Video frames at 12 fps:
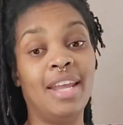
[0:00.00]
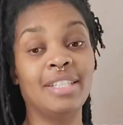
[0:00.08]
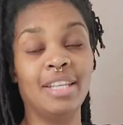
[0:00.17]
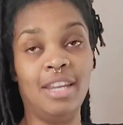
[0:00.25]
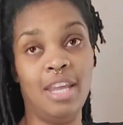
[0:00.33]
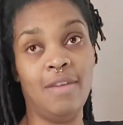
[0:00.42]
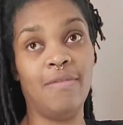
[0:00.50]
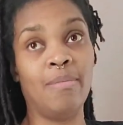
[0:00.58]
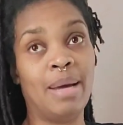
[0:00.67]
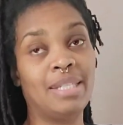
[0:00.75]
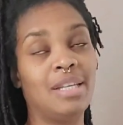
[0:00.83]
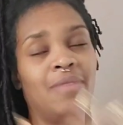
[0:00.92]
as a need for
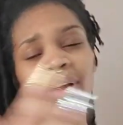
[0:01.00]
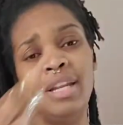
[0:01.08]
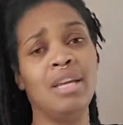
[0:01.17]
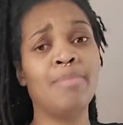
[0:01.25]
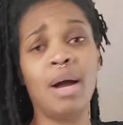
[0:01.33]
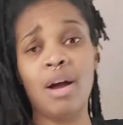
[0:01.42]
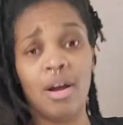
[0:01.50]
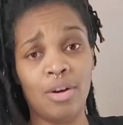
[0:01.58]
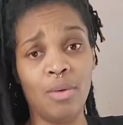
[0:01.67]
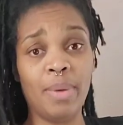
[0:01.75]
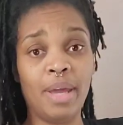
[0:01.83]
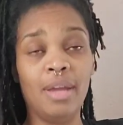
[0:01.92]
myself, I need my car
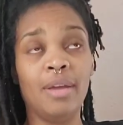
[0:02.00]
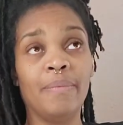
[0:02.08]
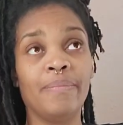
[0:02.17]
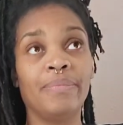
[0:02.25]
note paid.